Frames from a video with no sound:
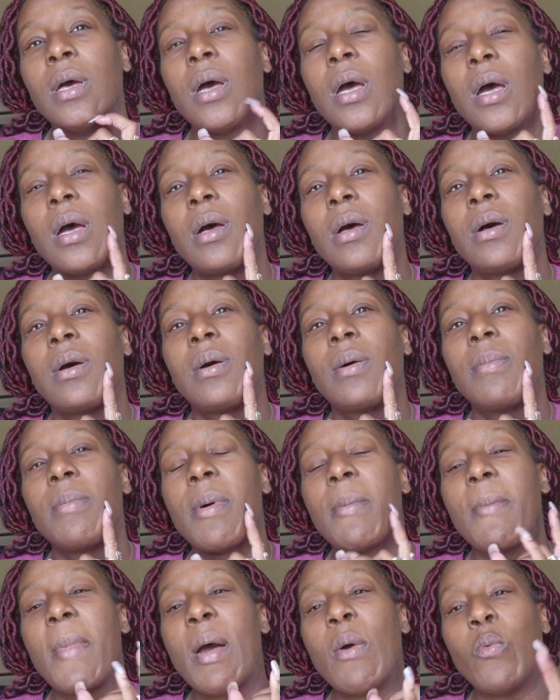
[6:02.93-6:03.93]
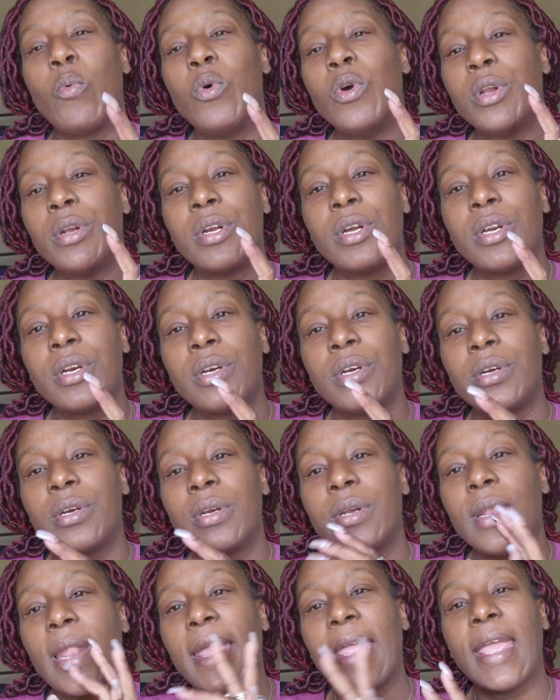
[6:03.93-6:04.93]
My water,
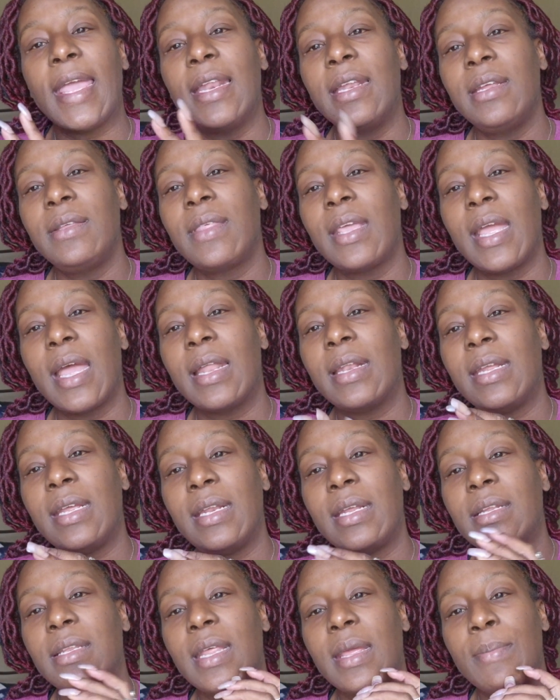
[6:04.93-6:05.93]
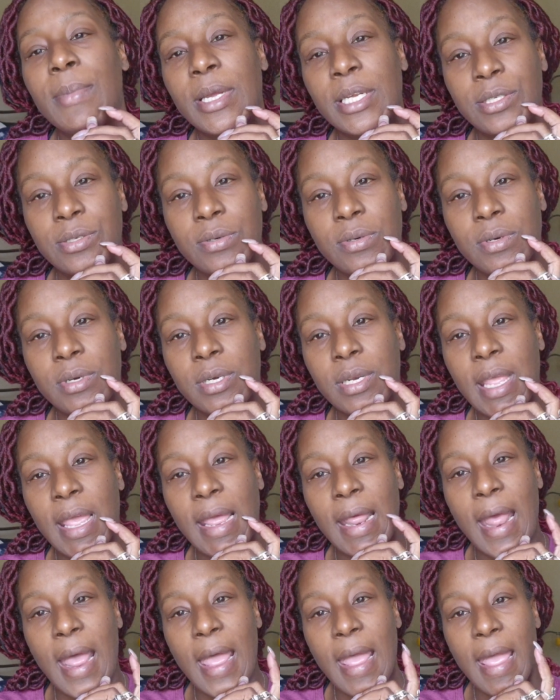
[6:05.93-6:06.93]
like anything I needed, they make sure
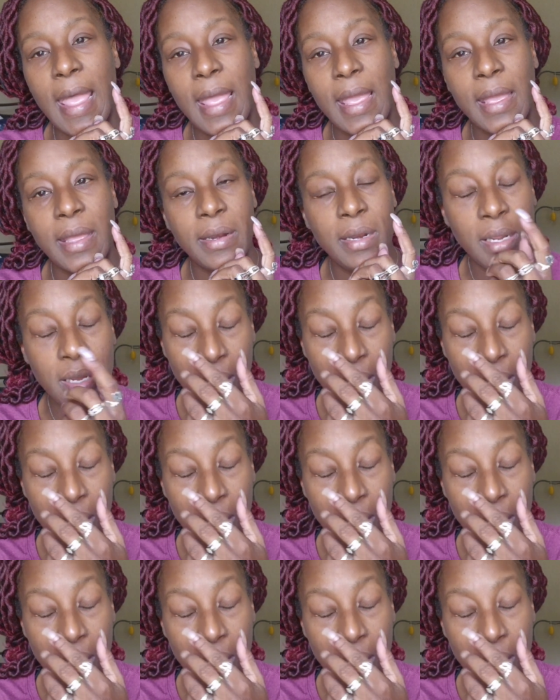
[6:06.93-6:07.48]
that I had.